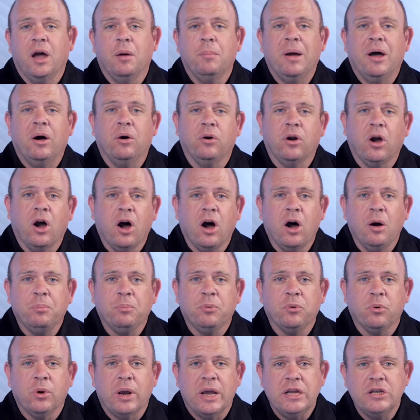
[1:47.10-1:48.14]
about
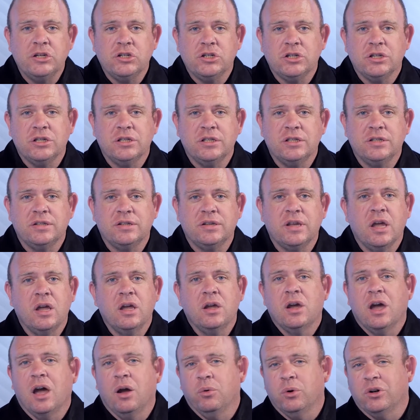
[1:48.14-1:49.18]
operations,
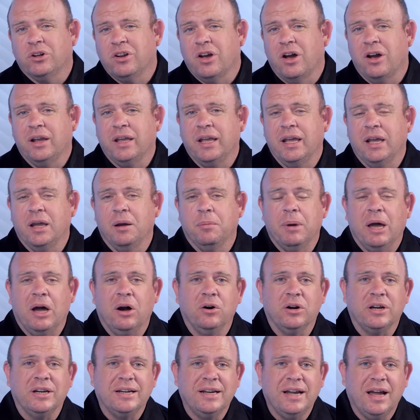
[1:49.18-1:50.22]
we're talking
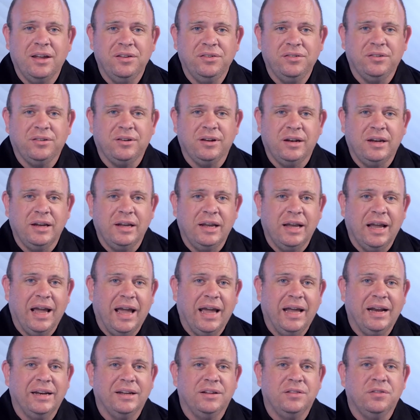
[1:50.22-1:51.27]
about custody,
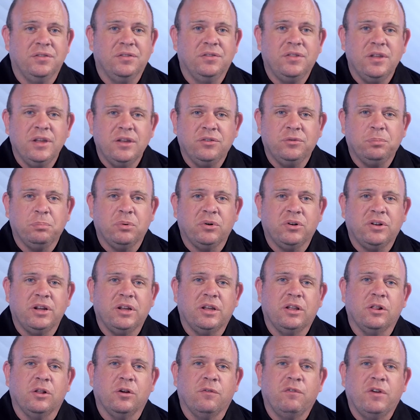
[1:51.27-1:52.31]
and in this
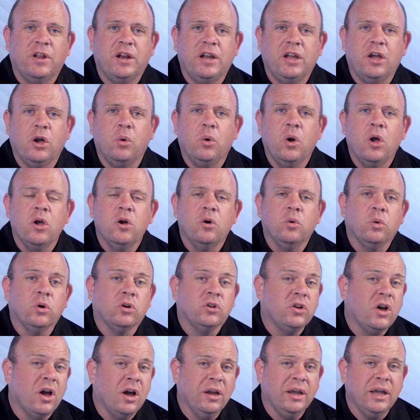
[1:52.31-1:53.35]
particular video, we're
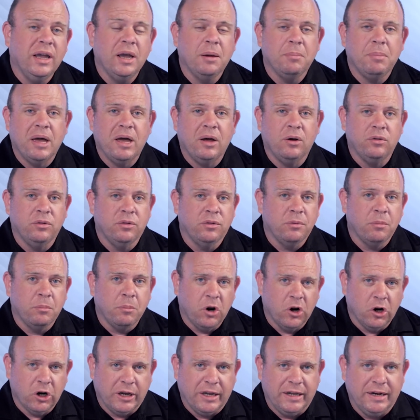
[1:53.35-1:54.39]
talking about the
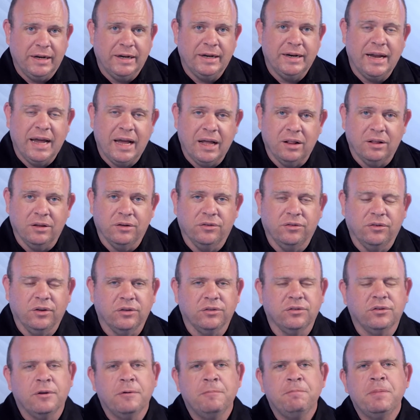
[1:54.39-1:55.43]
market
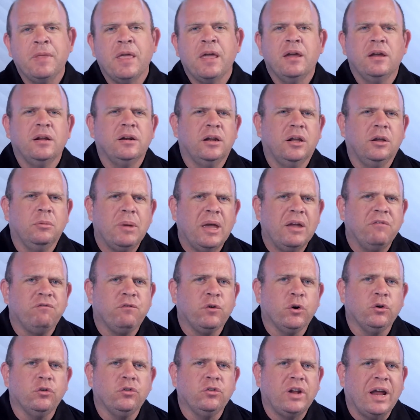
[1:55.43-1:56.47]
analysis. Now, you may
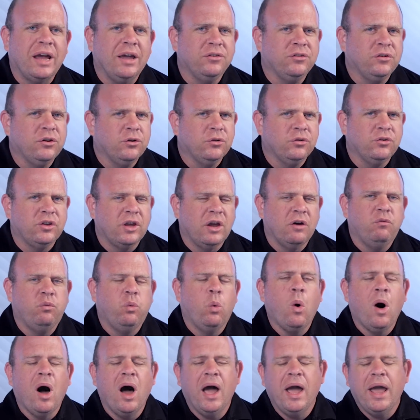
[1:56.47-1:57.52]
first ask yourself,
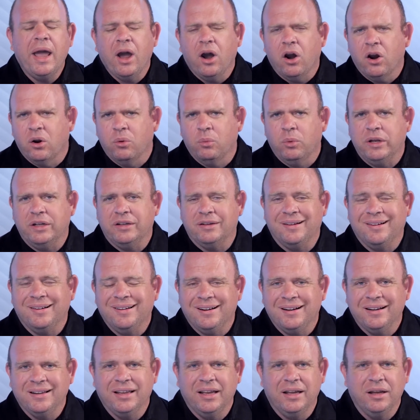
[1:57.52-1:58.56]
why are we
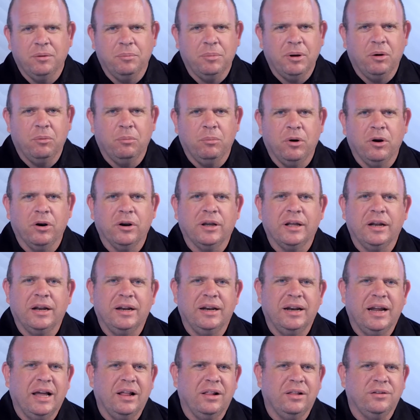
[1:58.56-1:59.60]
talking about market
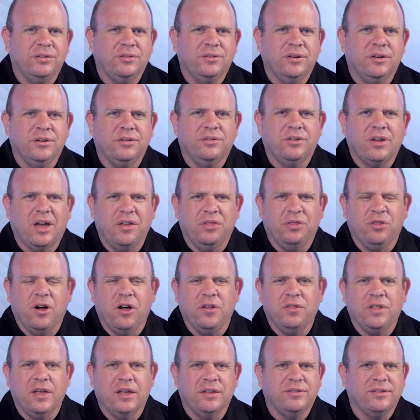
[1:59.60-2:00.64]
analysis? I
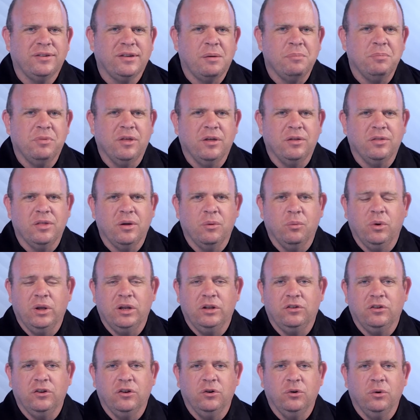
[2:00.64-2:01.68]
thought that's something that we
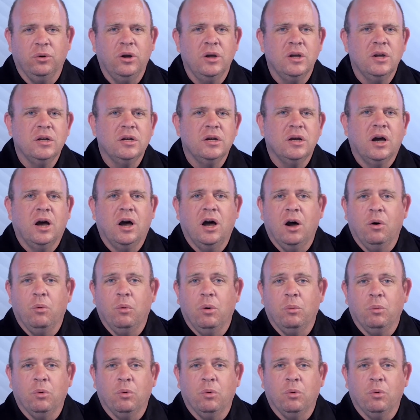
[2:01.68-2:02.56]
do when